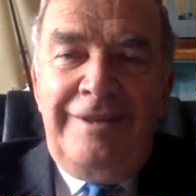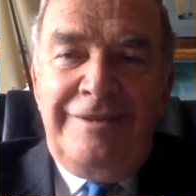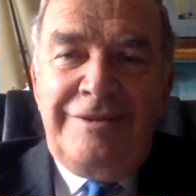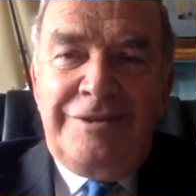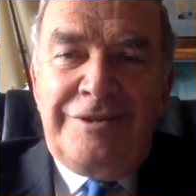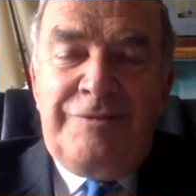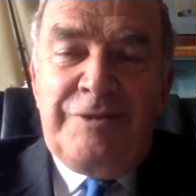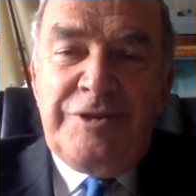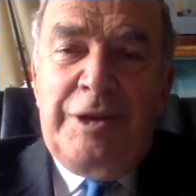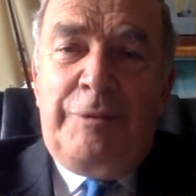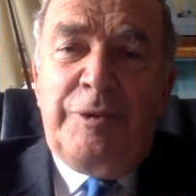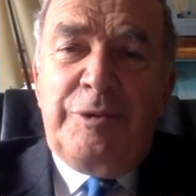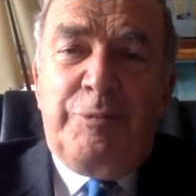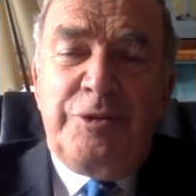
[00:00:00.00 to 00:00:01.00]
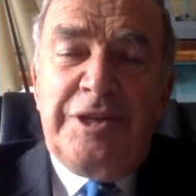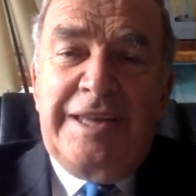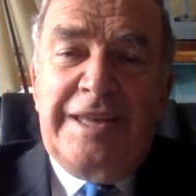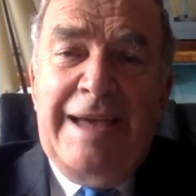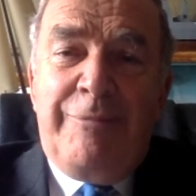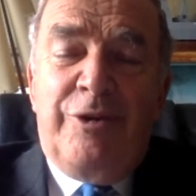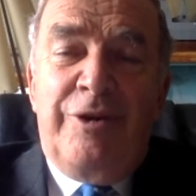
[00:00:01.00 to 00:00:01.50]
Just for someone to put a
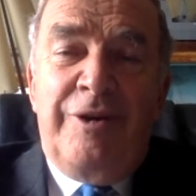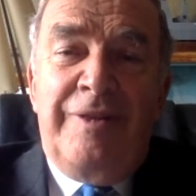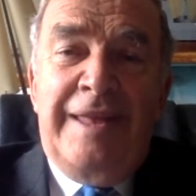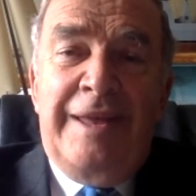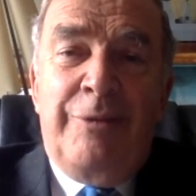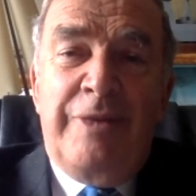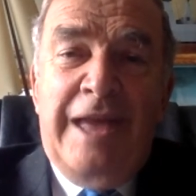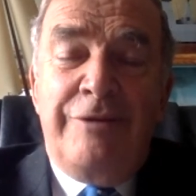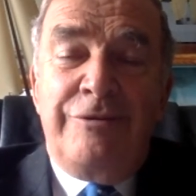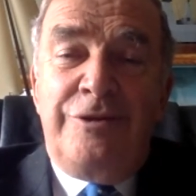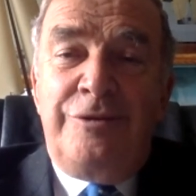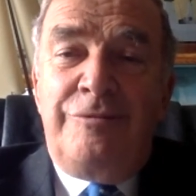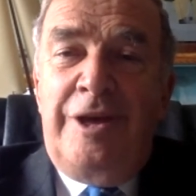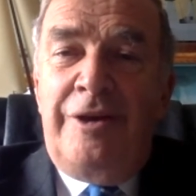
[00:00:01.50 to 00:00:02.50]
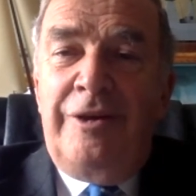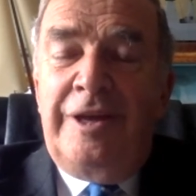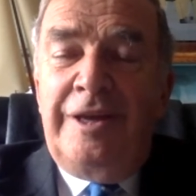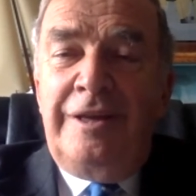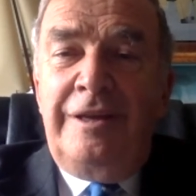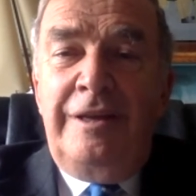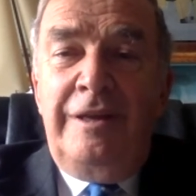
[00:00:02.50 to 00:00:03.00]
camera in there without you
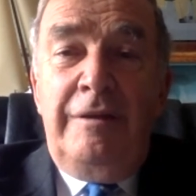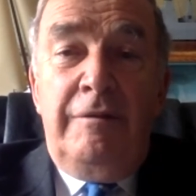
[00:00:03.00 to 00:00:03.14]
knowing,